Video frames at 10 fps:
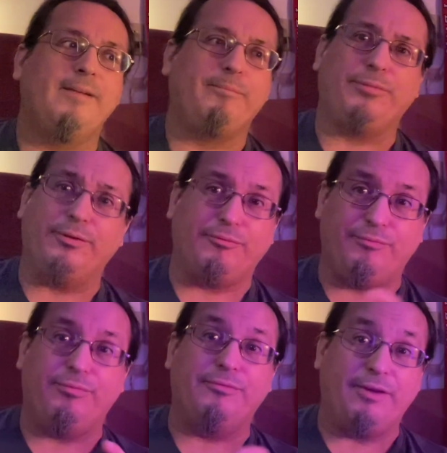they're
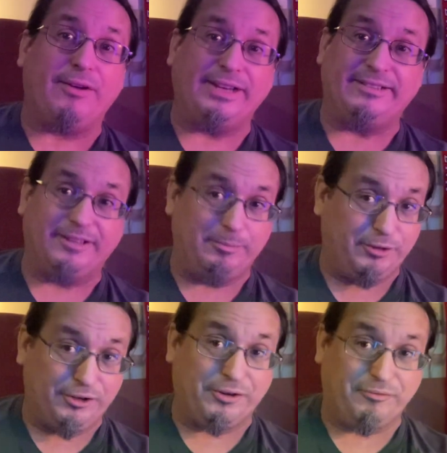very
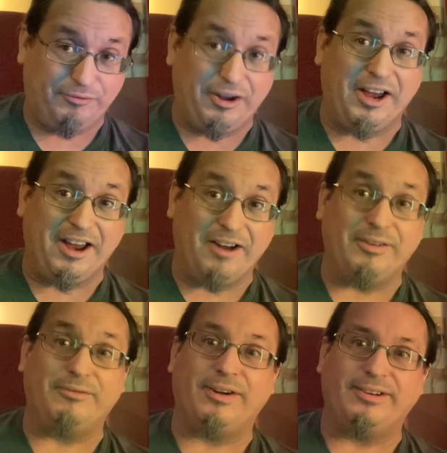similar,
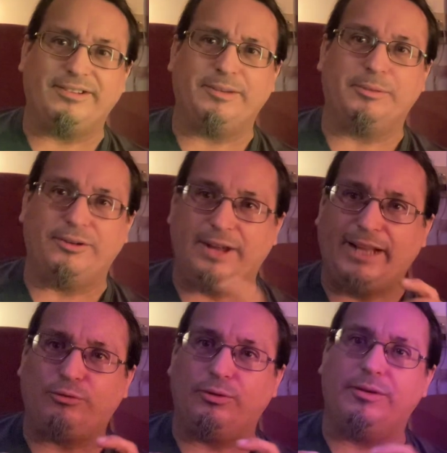very, very similar. And
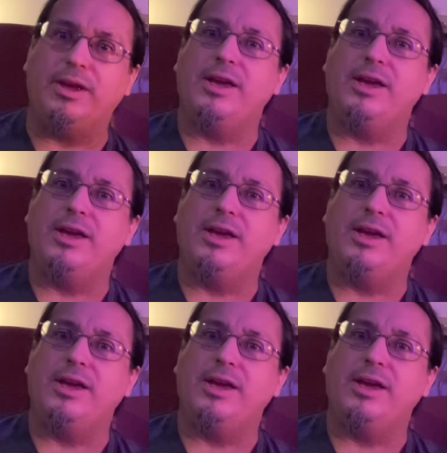that's what